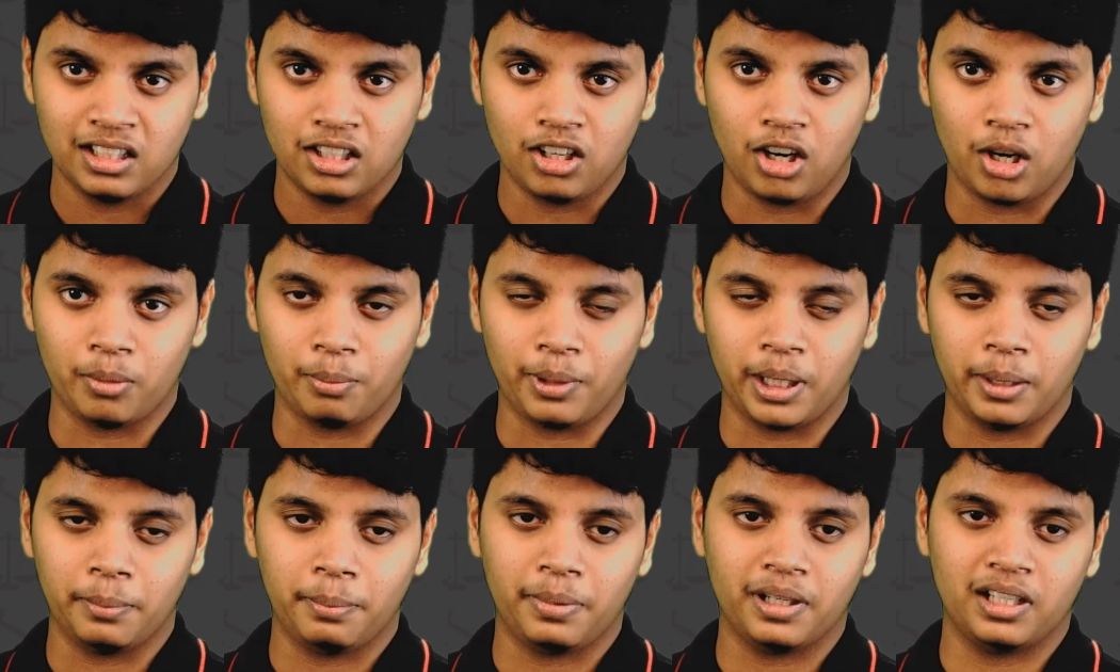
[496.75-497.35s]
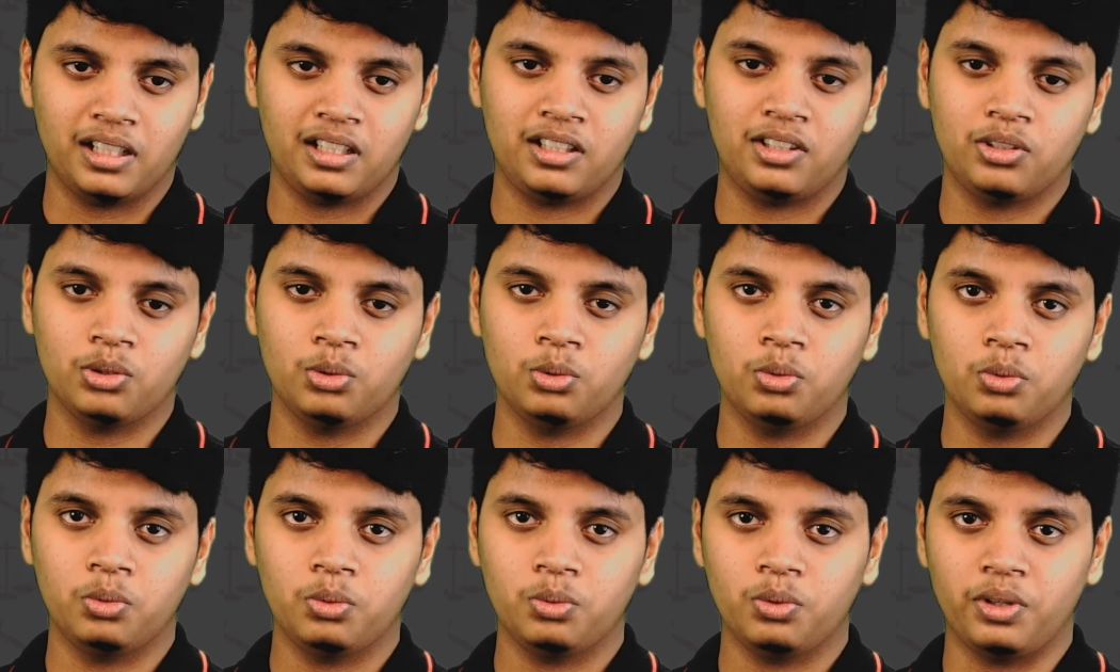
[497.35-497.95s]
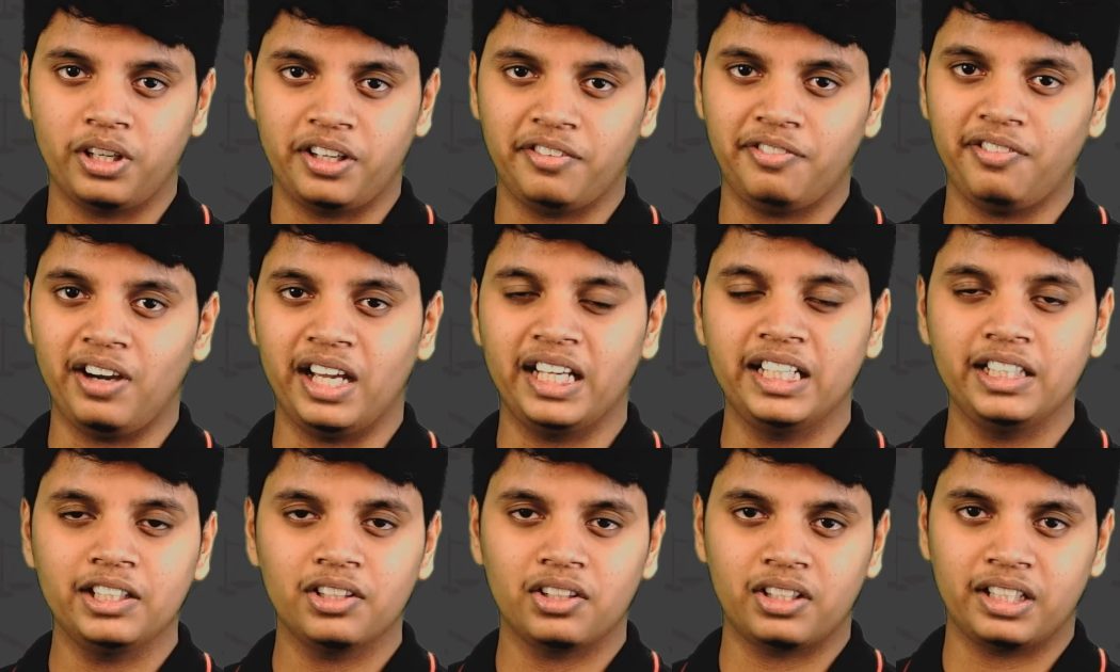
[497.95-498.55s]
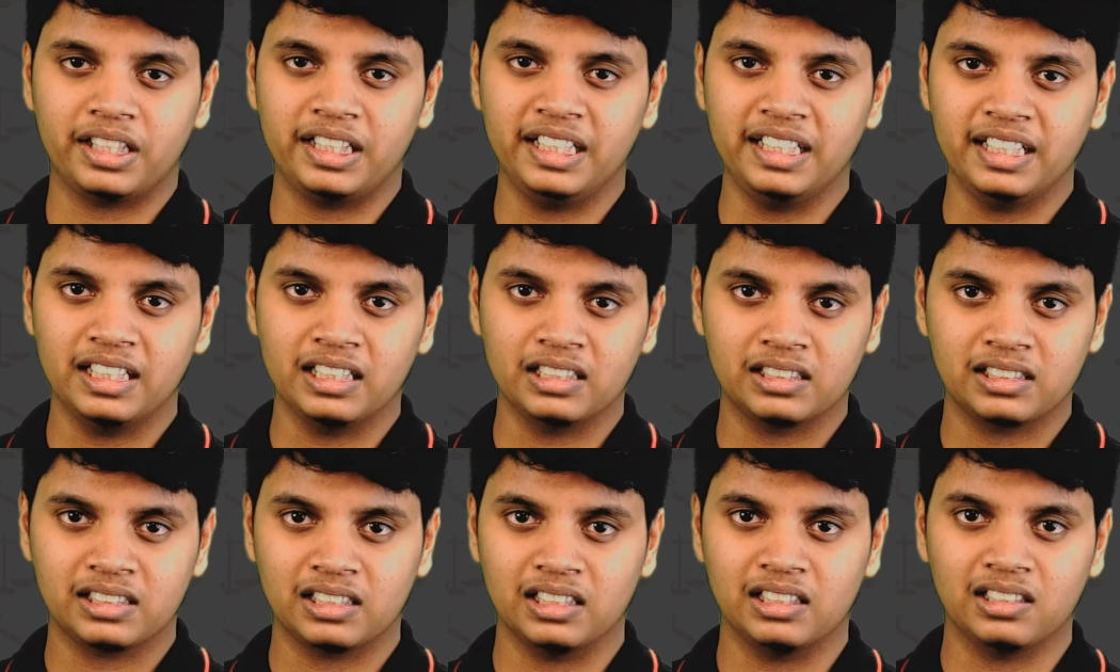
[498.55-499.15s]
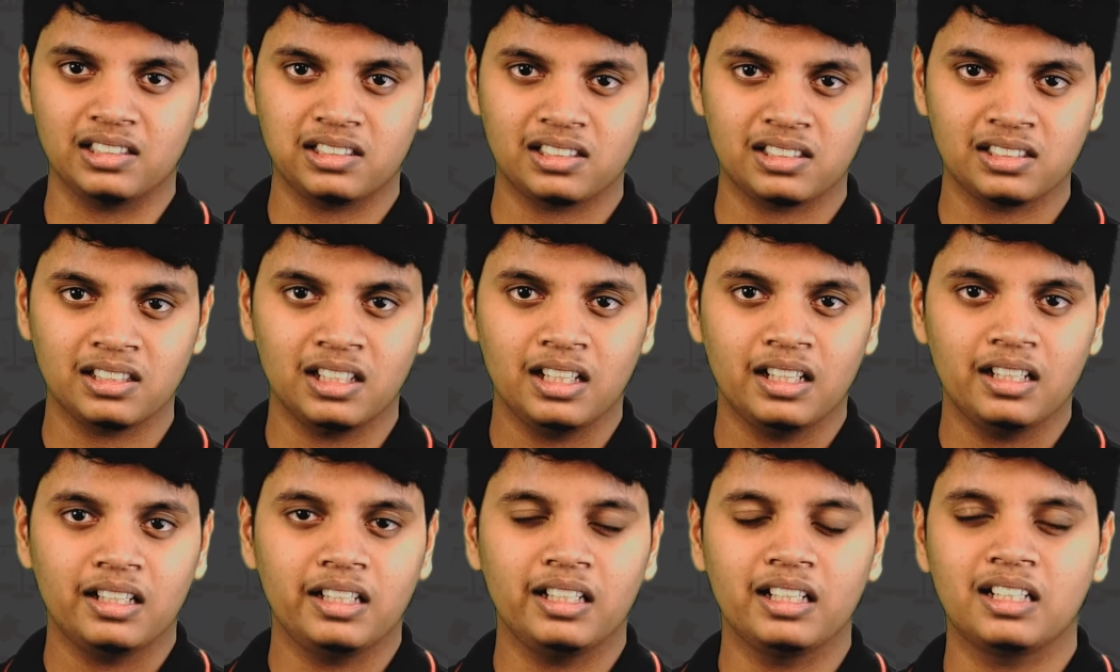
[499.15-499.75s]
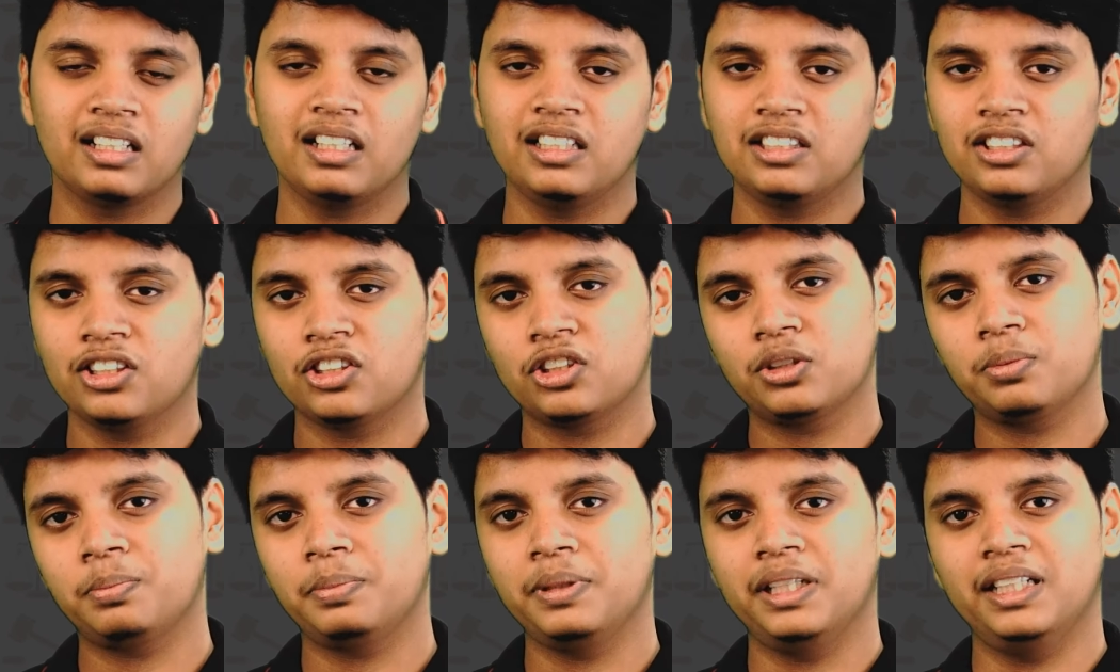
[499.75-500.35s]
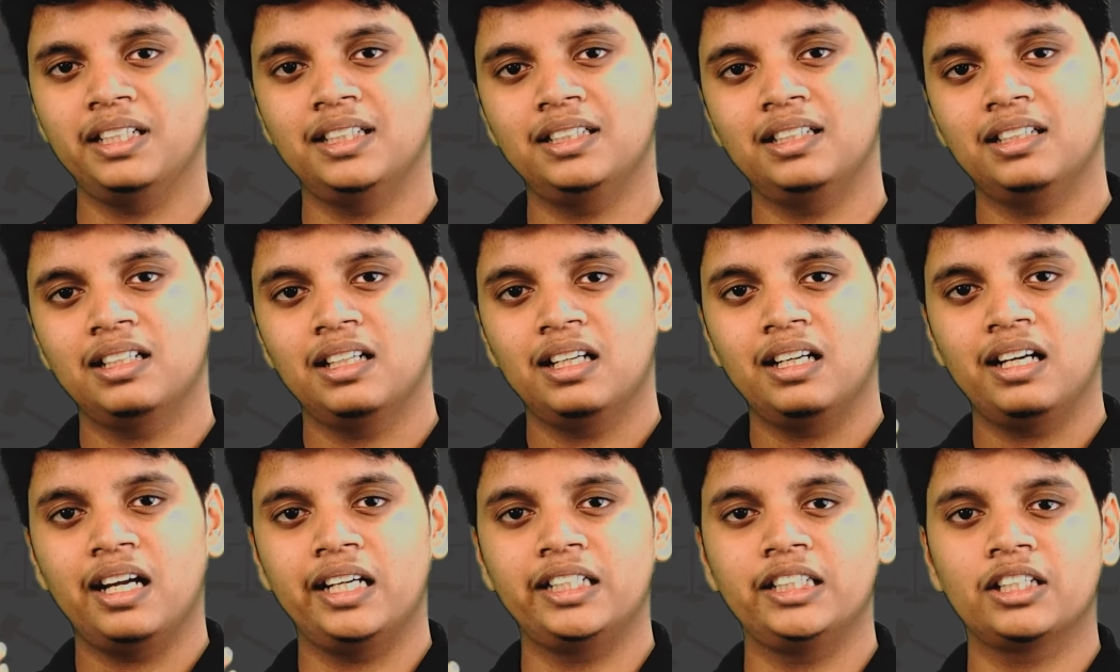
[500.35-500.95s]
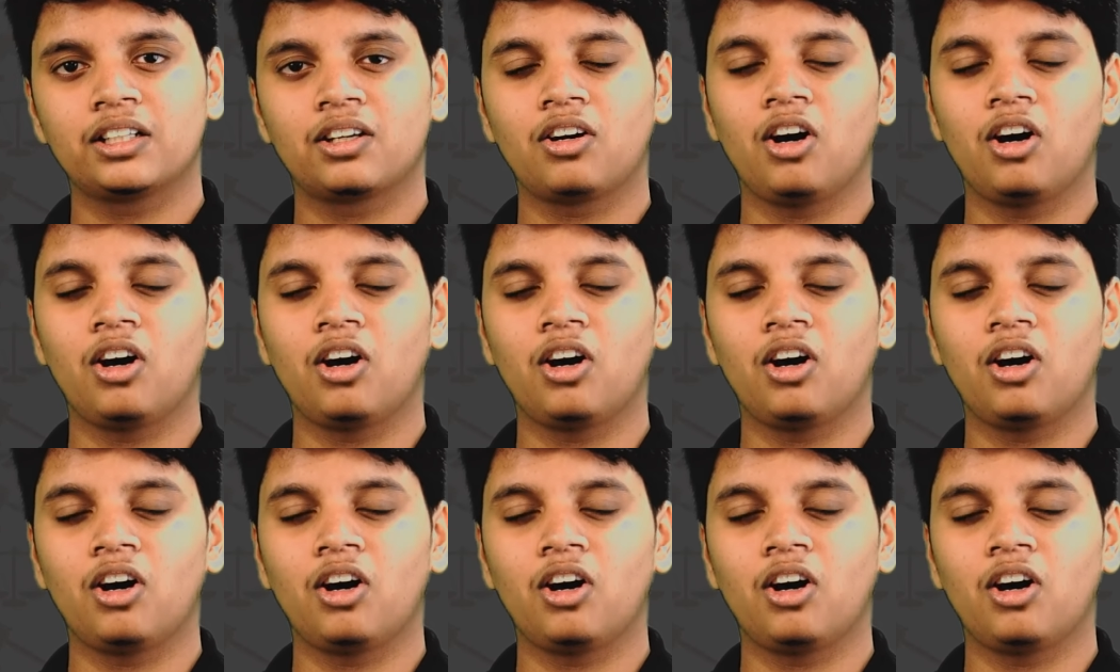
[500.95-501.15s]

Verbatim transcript: on my part to refine your reading skills, increase your speed and your